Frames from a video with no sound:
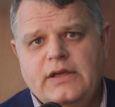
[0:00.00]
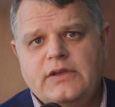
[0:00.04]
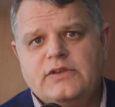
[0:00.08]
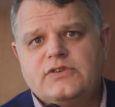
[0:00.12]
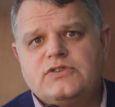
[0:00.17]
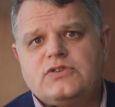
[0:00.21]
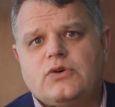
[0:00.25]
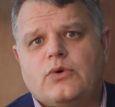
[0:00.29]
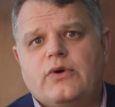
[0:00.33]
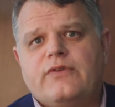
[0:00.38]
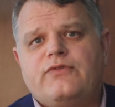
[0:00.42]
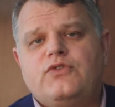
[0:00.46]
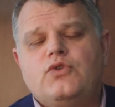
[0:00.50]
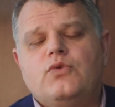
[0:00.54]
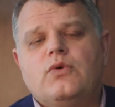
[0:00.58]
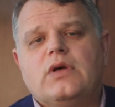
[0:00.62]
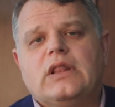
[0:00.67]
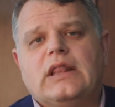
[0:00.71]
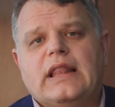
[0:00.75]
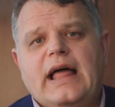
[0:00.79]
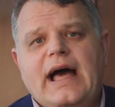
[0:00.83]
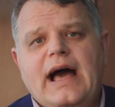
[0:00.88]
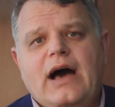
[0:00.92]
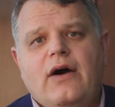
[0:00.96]
So if you
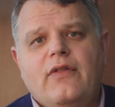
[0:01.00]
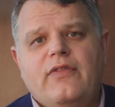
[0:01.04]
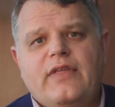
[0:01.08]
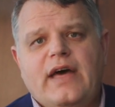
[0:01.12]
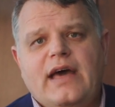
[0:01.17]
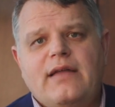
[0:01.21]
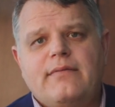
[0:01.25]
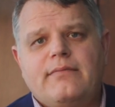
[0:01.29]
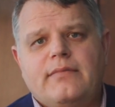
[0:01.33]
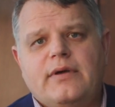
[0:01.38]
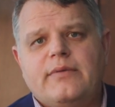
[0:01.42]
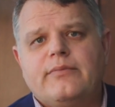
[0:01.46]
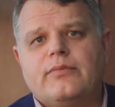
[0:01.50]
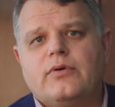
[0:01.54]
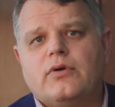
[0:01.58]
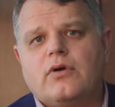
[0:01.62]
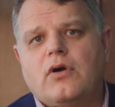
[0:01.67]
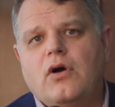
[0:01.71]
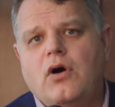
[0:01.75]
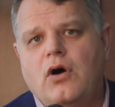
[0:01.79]
allow that member